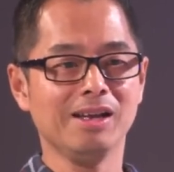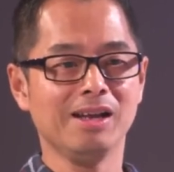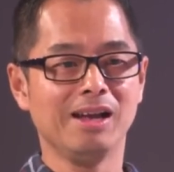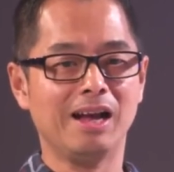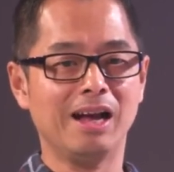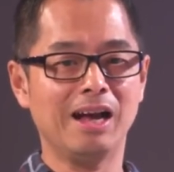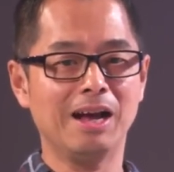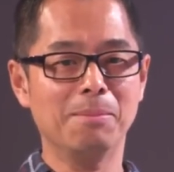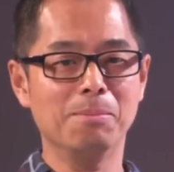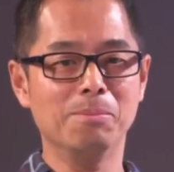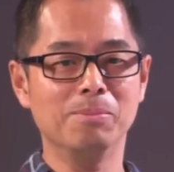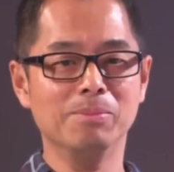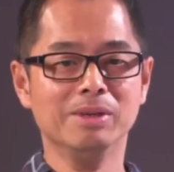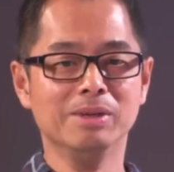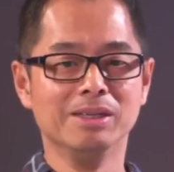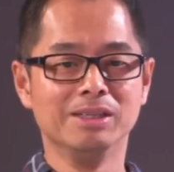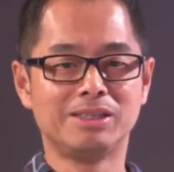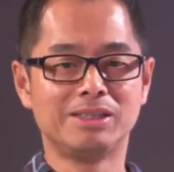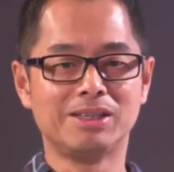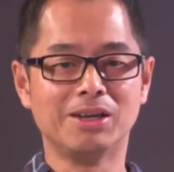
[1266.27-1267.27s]
Um,
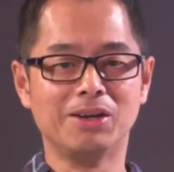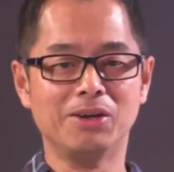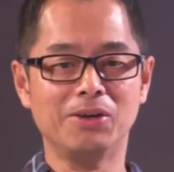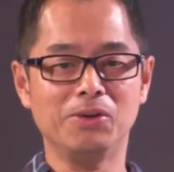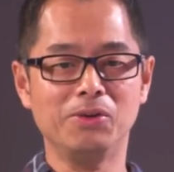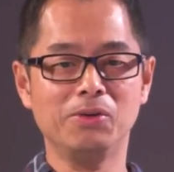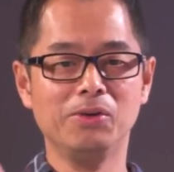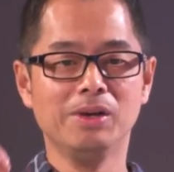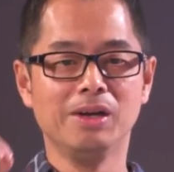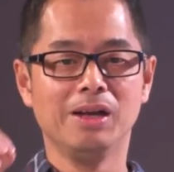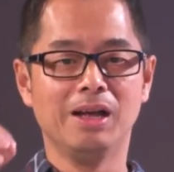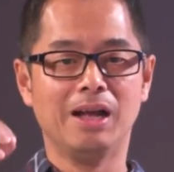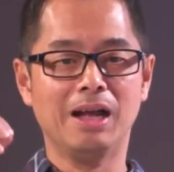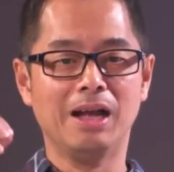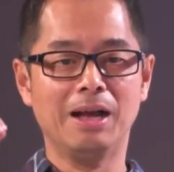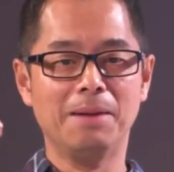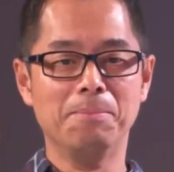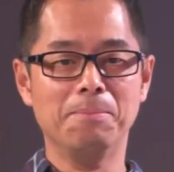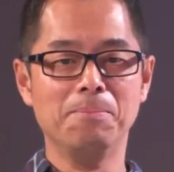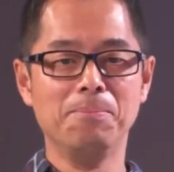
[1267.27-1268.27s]
so
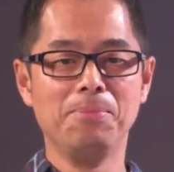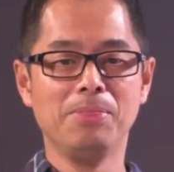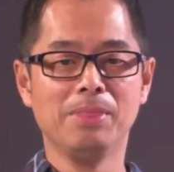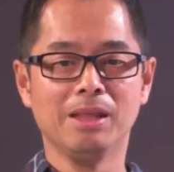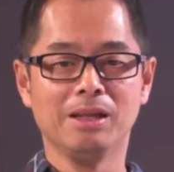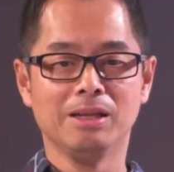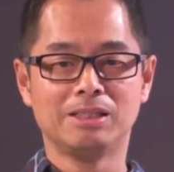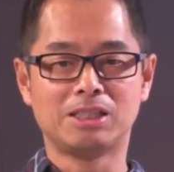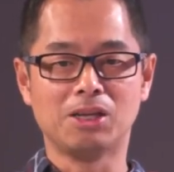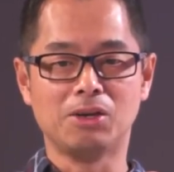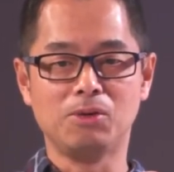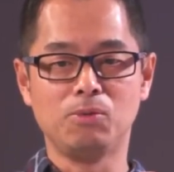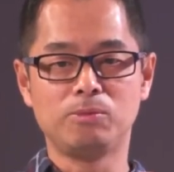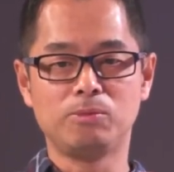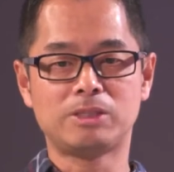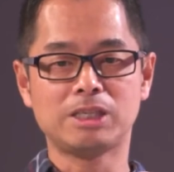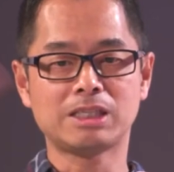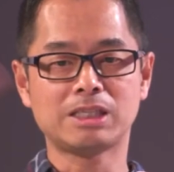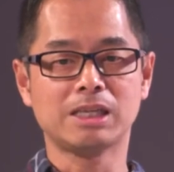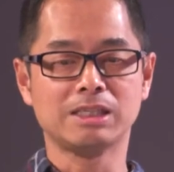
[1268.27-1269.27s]
um, so
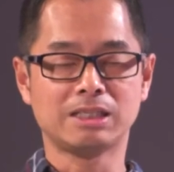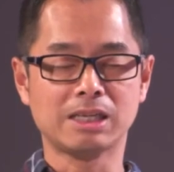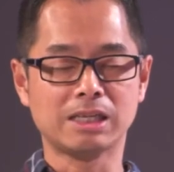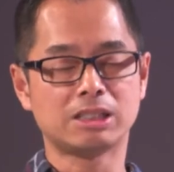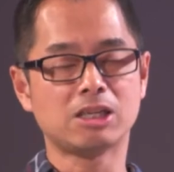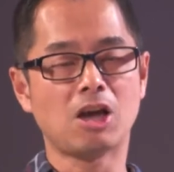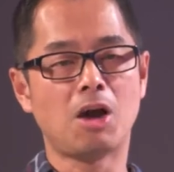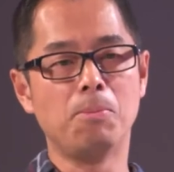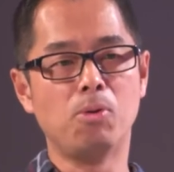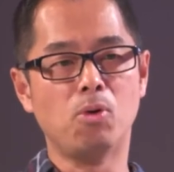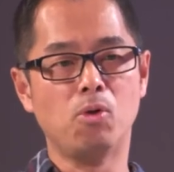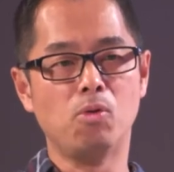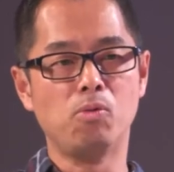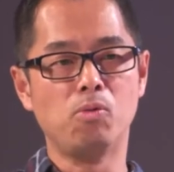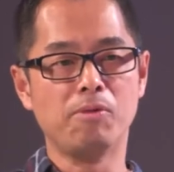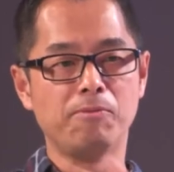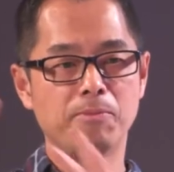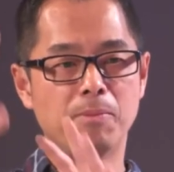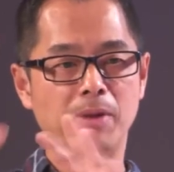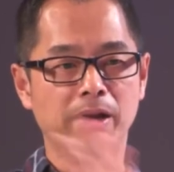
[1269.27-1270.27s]
just as example,
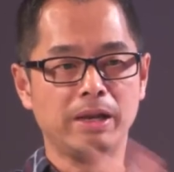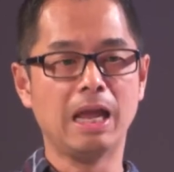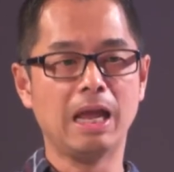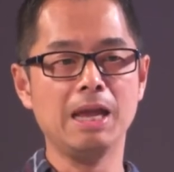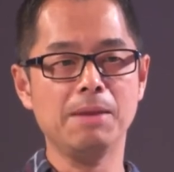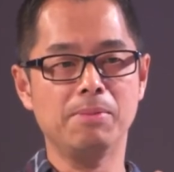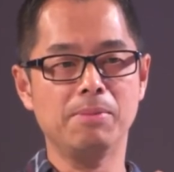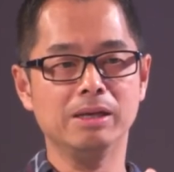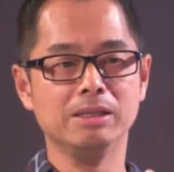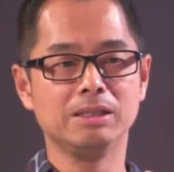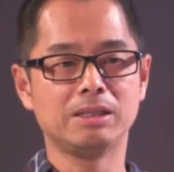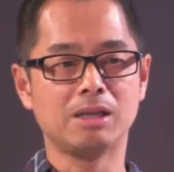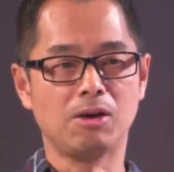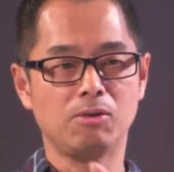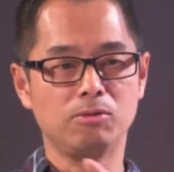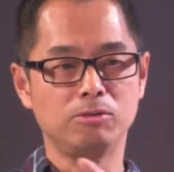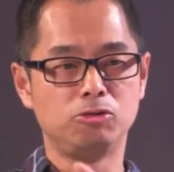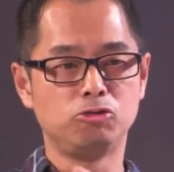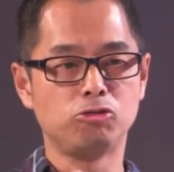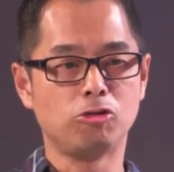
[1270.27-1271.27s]
with my neighbours, I
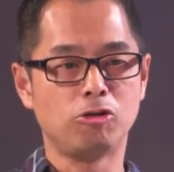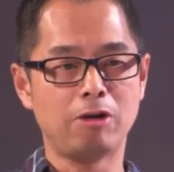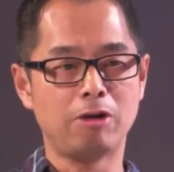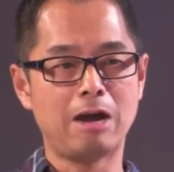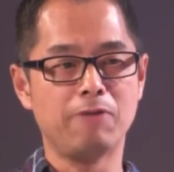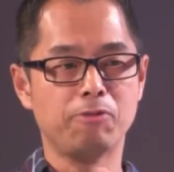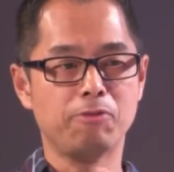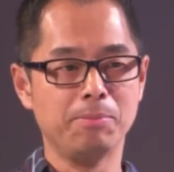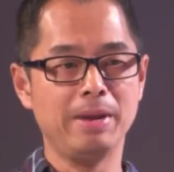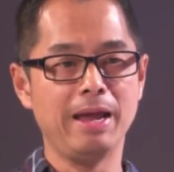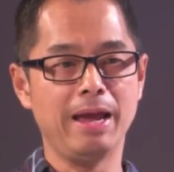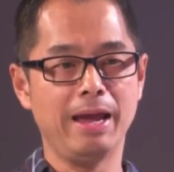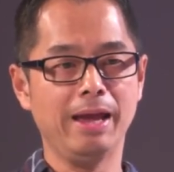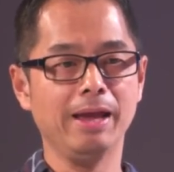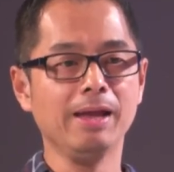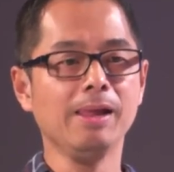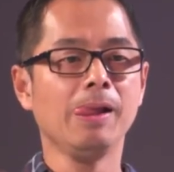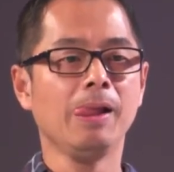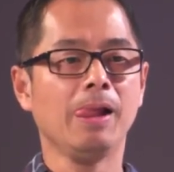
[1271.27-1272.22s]
I'll draw out from there.